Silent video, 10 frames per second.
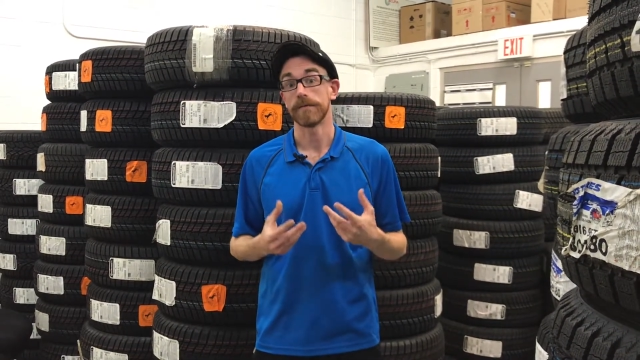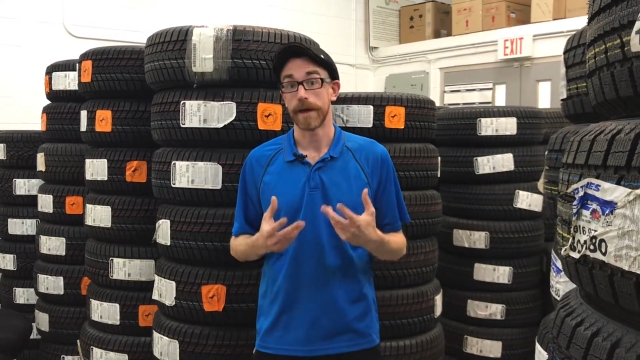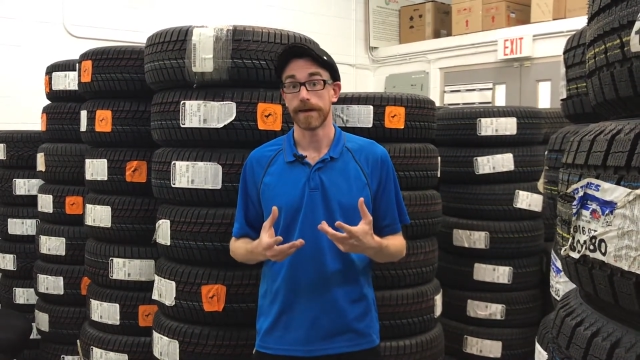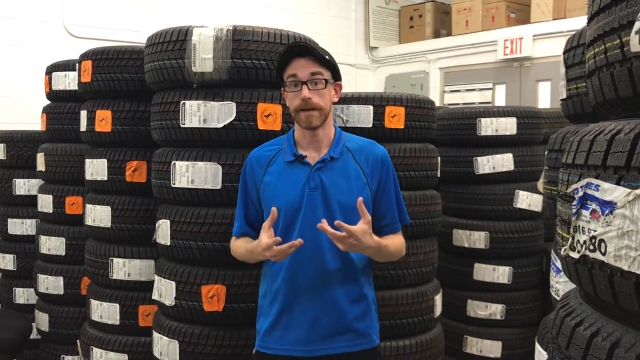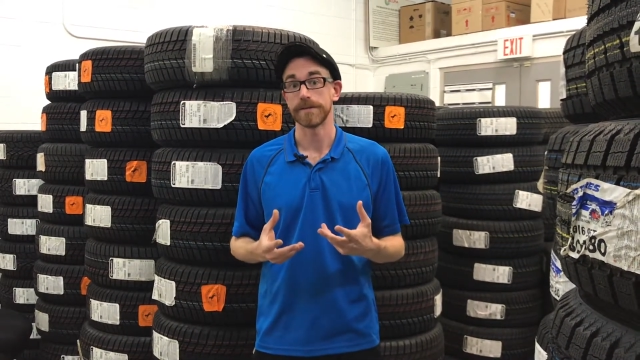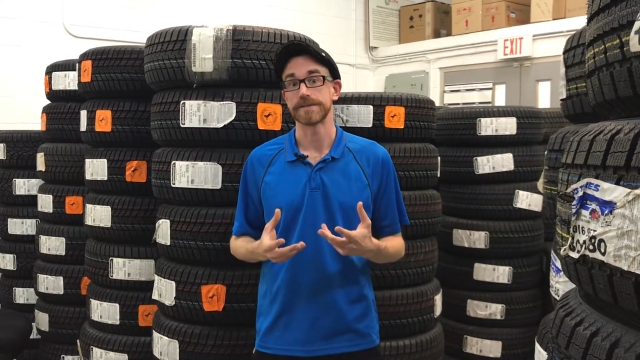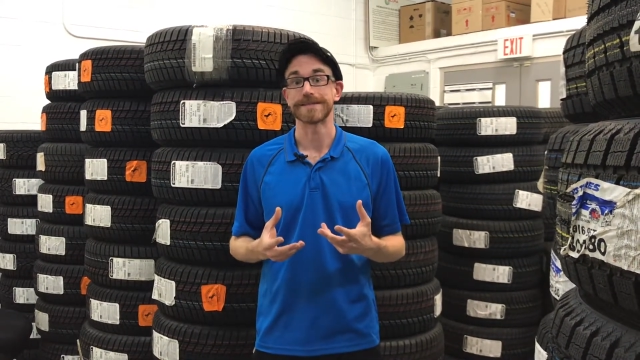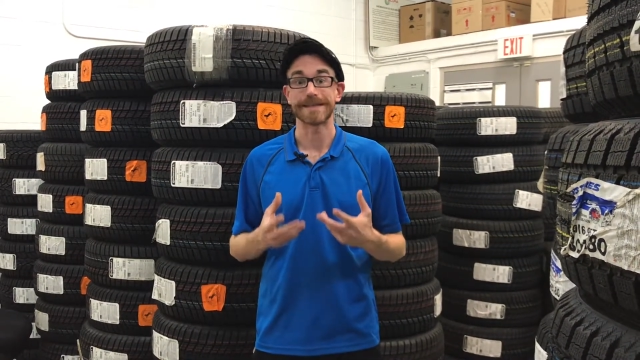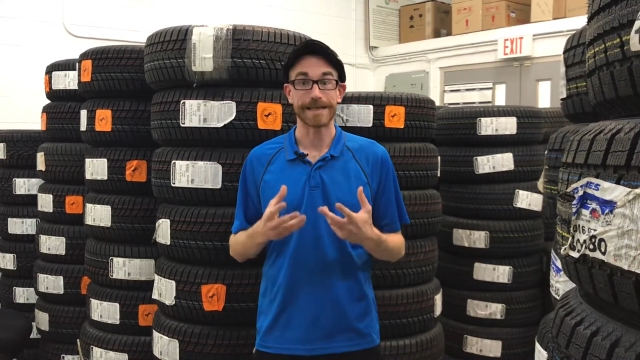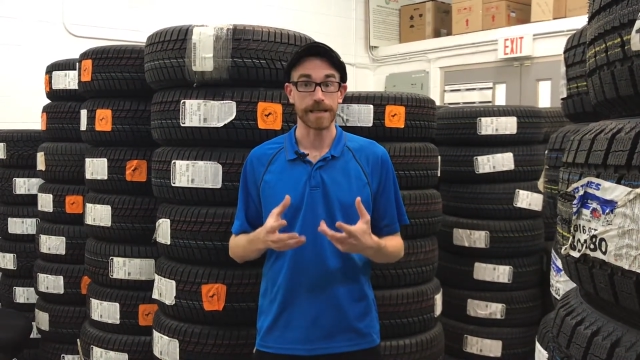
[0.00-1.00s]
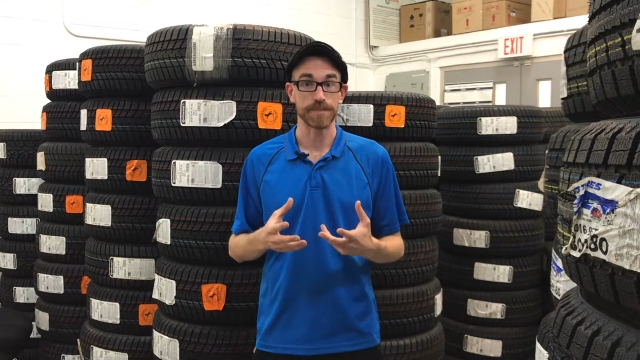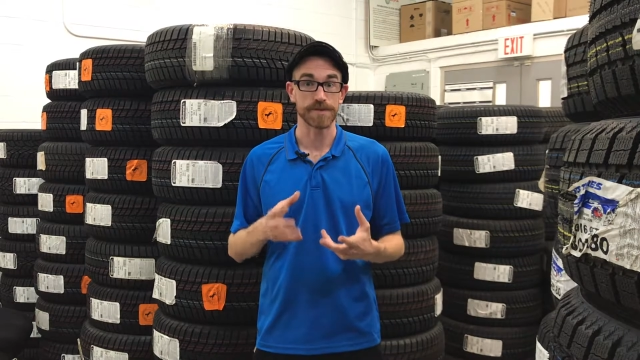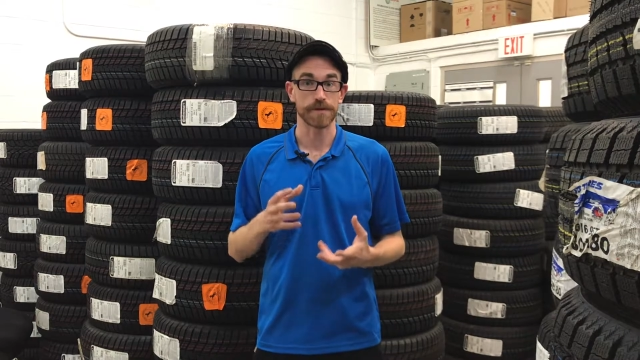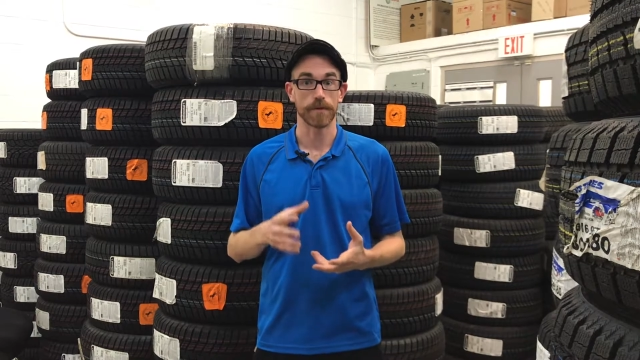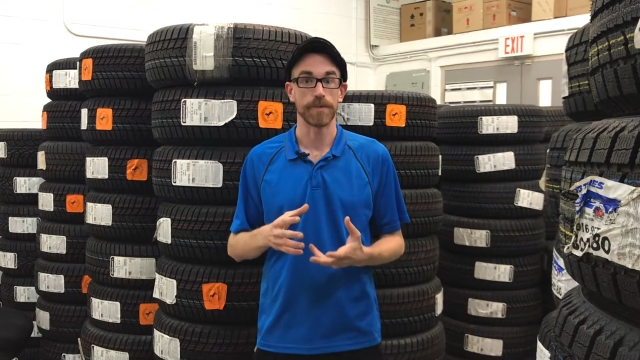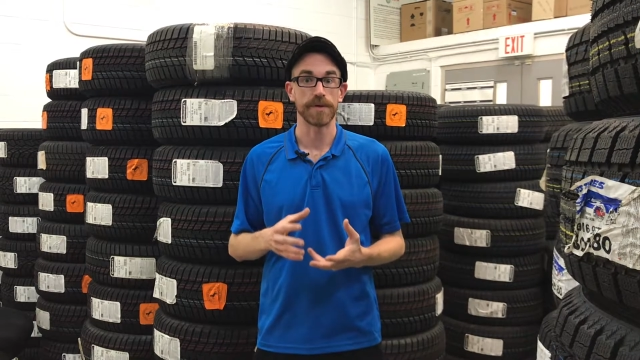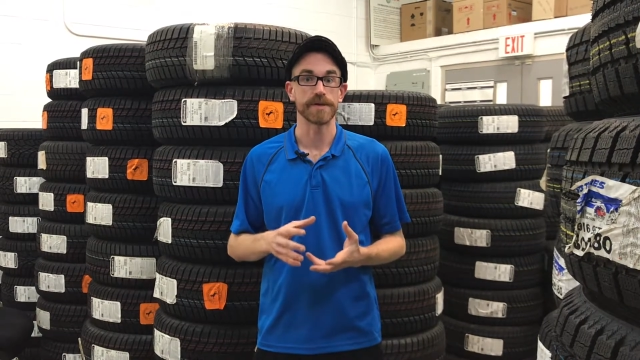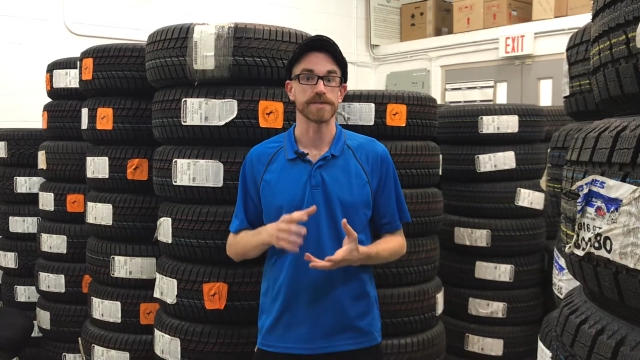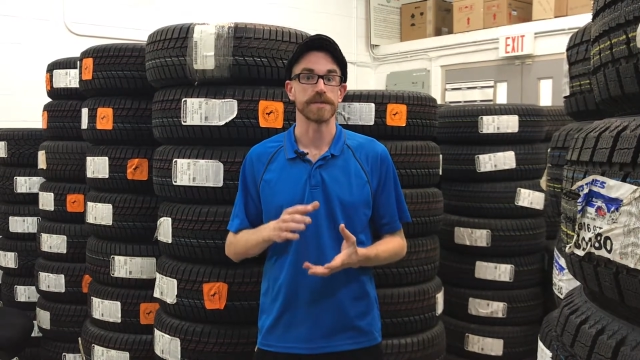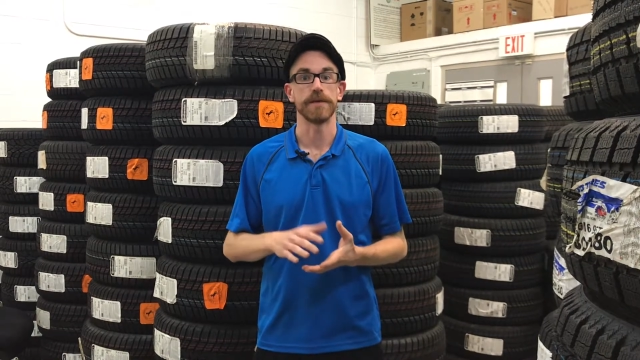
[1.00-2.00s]
That allows it to keep its
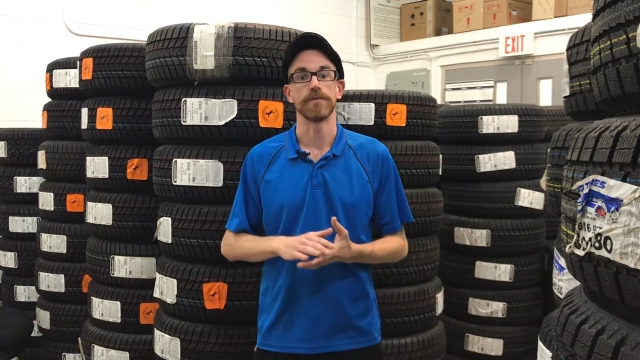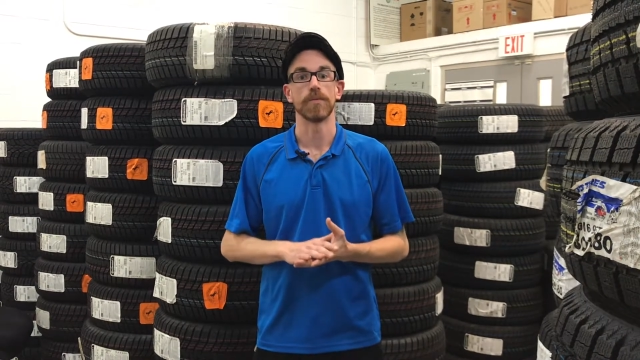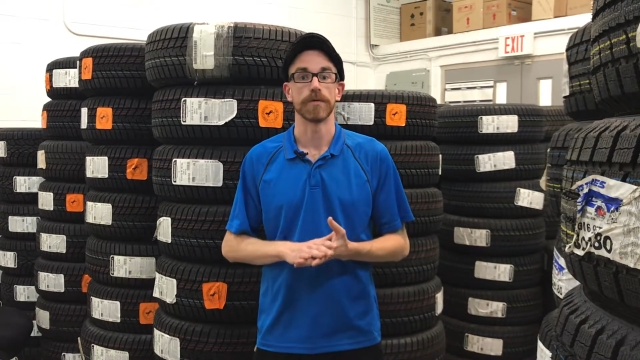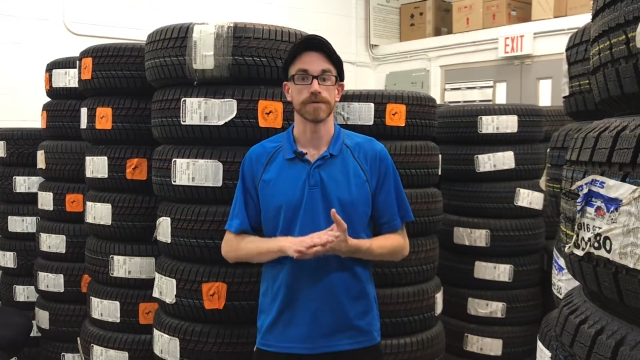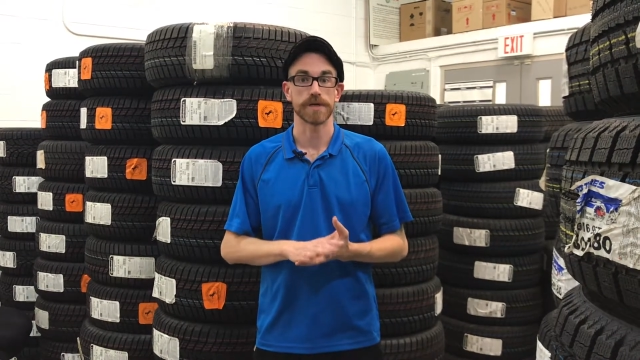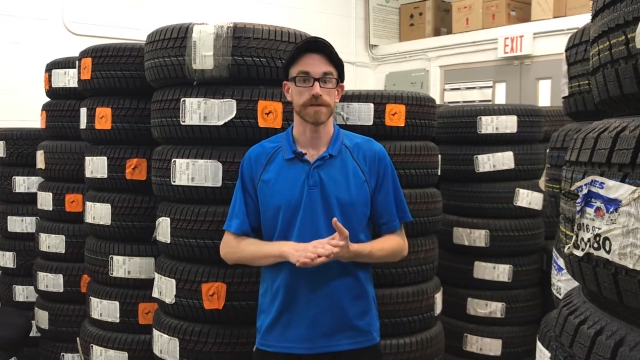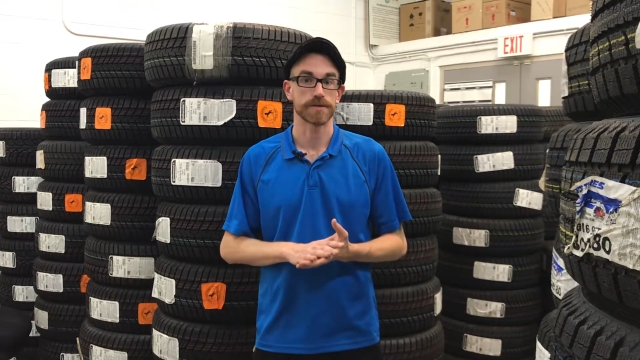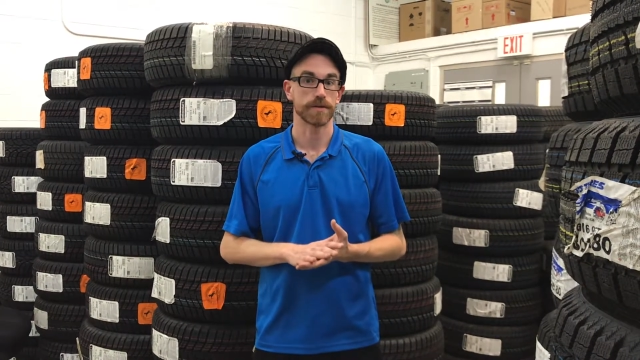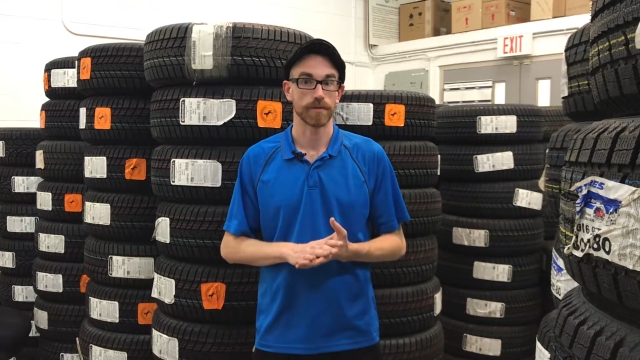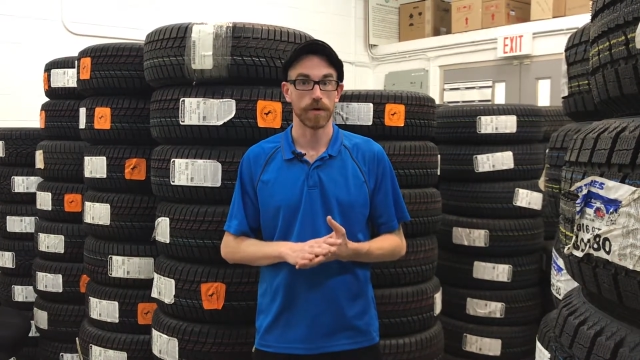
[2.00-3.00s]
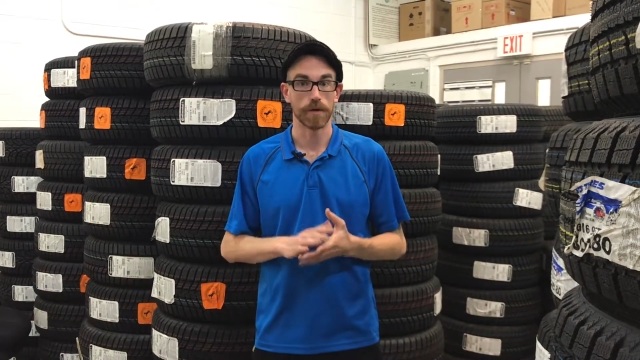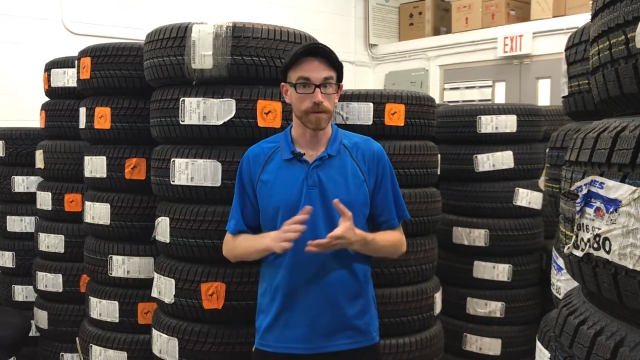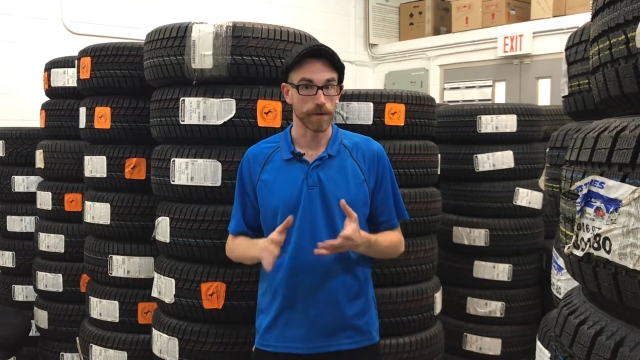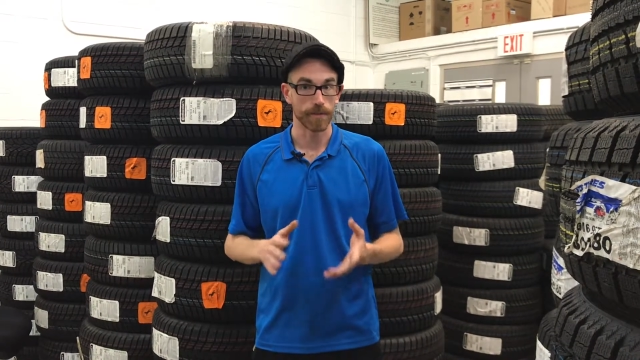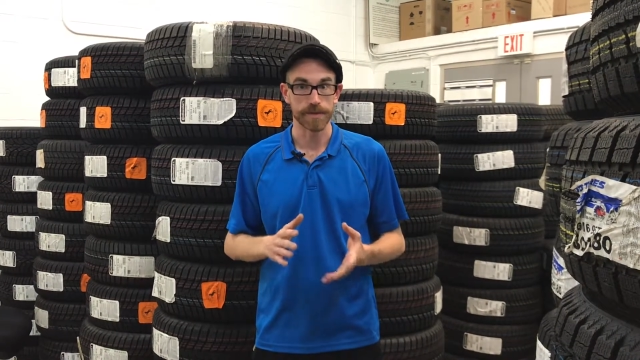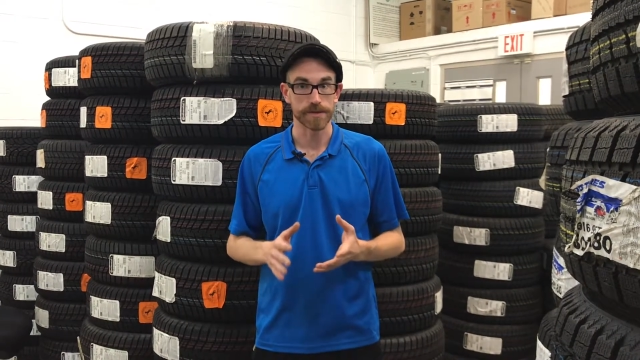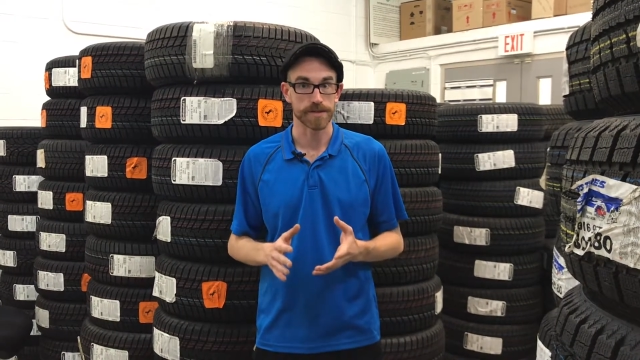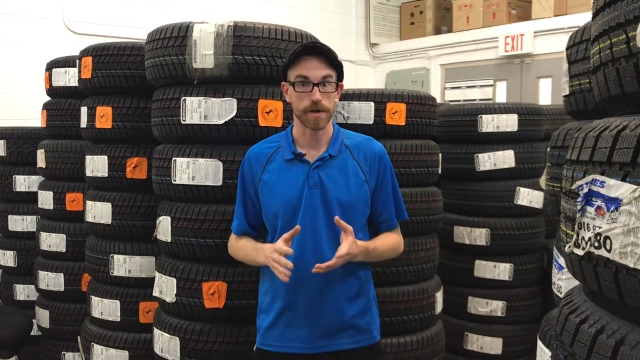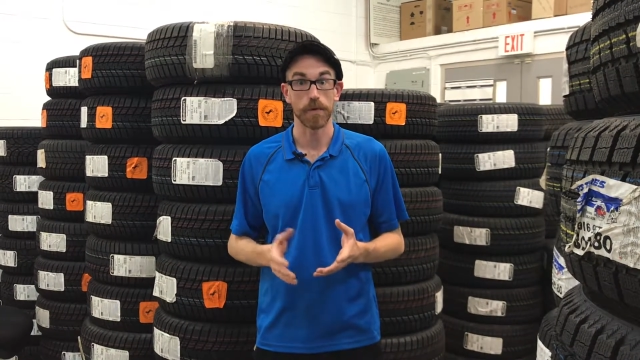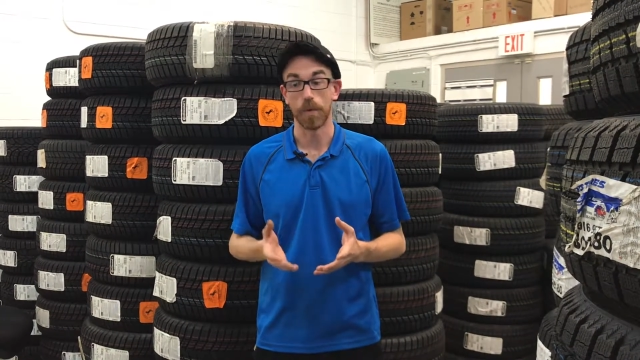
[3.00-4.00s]
grippiness even when there's ice on the road, a little bit of snow,